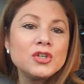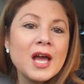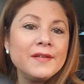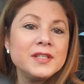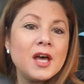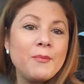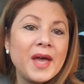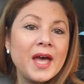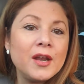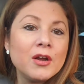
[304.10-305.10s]
drives a
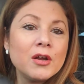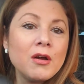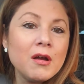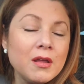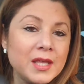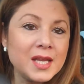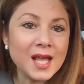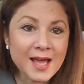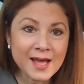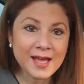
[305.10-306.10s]
better car than
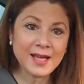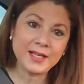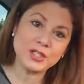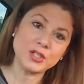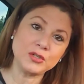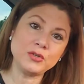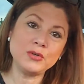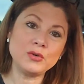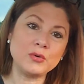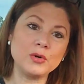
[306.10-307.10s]
I
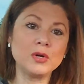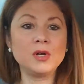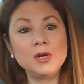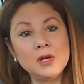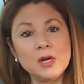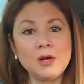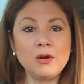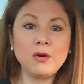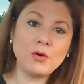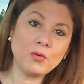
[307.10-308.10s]
do.
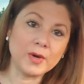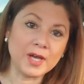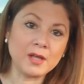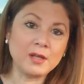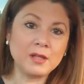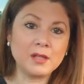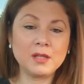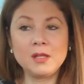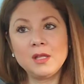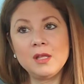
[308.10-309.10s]
Oh well,
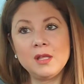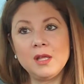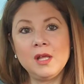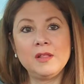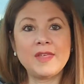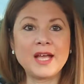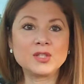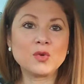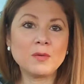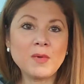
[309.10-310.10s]
that's
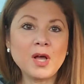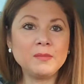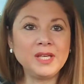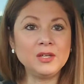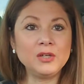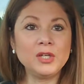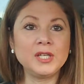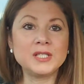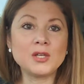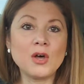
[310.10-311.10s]
what mommyhood
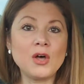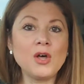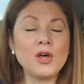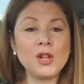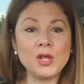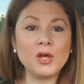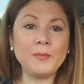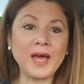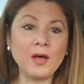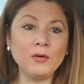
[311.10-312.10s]
is all
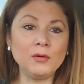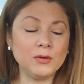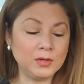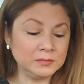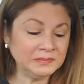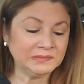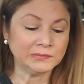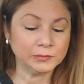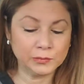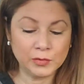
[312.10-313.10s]
about.
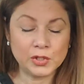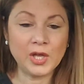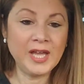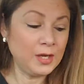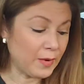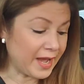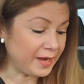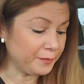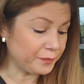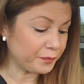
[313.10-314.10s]
So anyway,
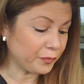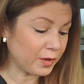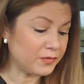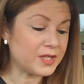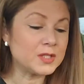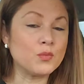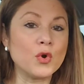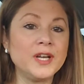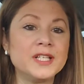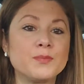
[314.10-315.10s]
this
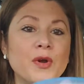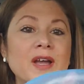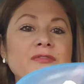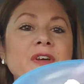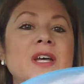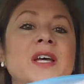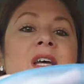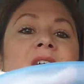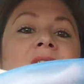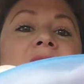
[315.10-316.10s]
morning's
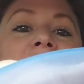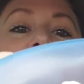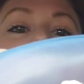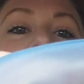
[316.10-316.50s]
breakfast.